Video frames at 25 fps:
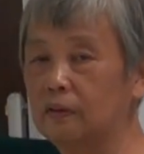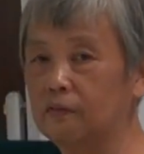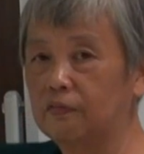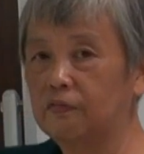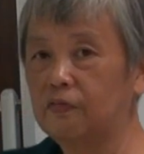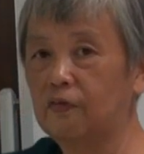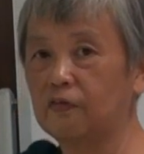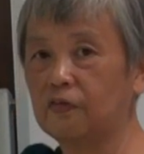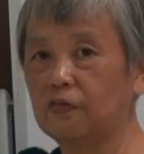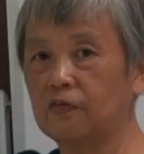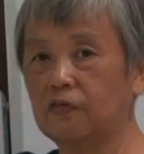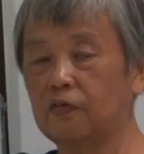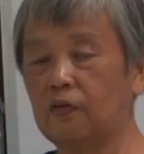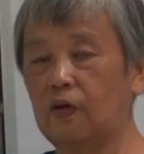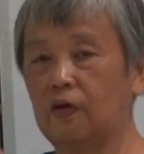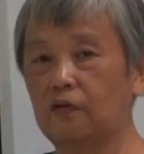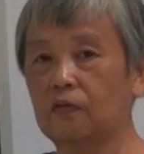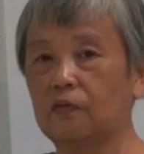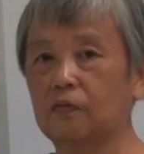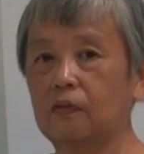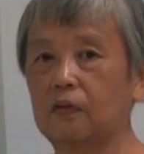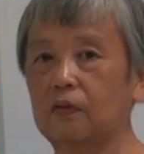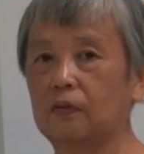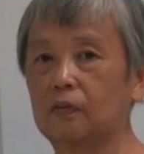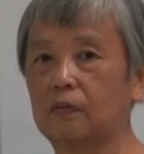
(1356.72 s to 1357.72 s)
first
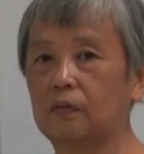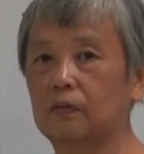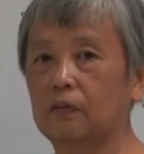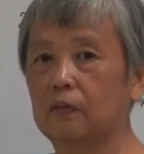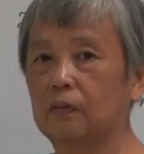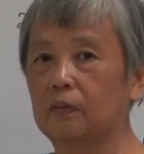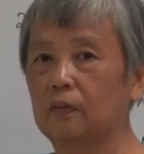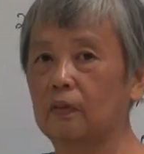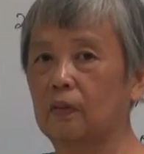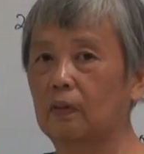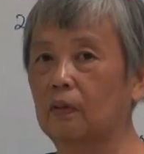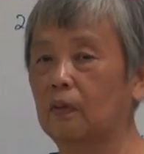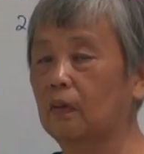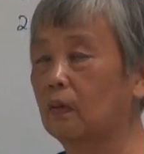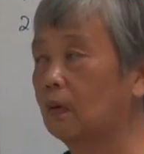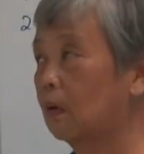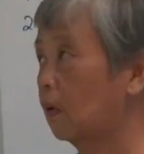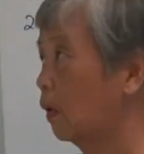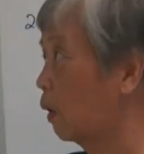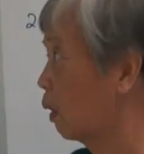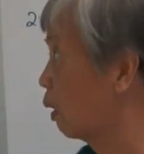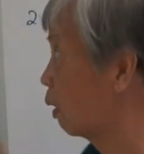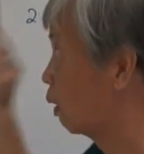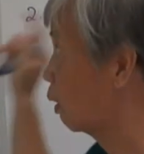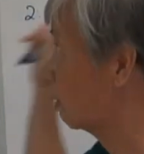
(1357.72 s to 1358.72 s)
tetrad
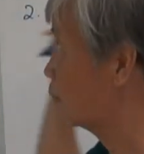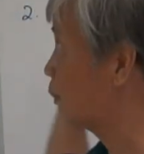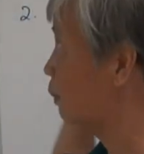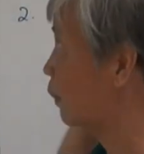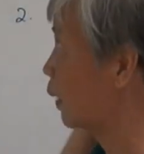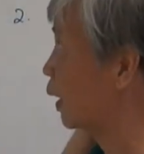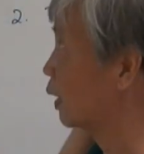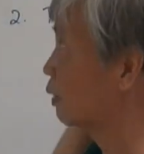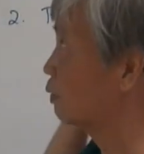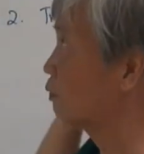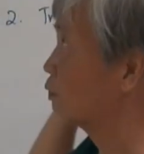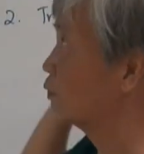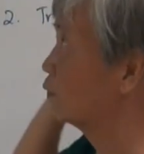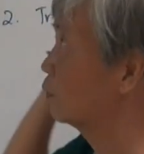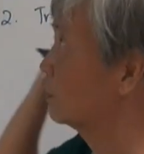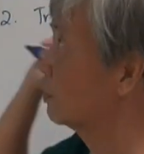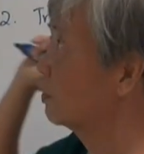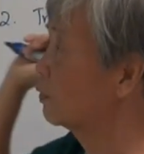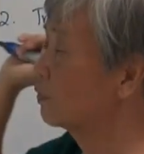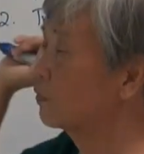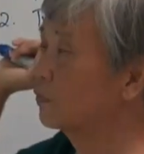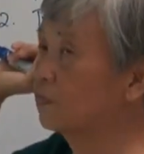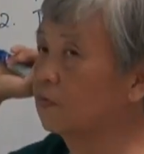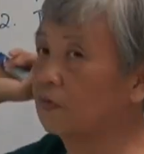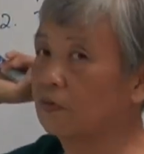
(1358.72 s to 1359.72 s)
on
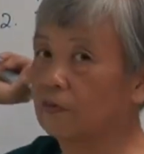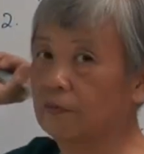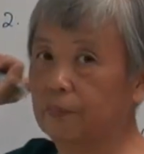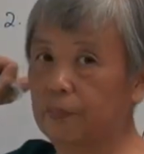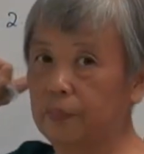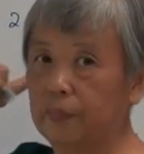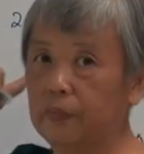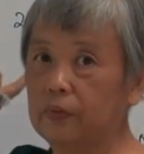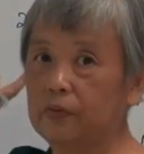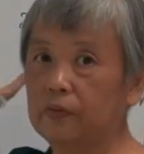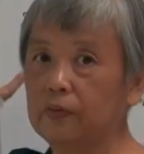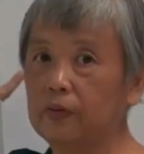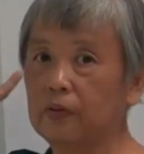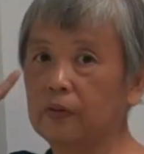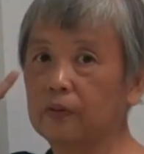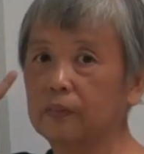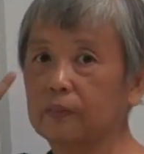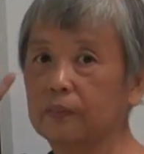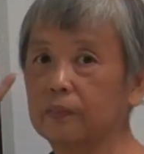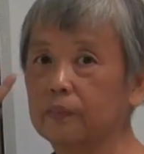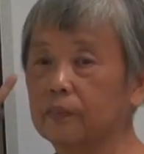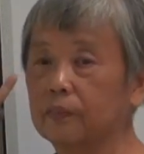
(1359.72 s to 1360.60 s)
mindfulness of breathing.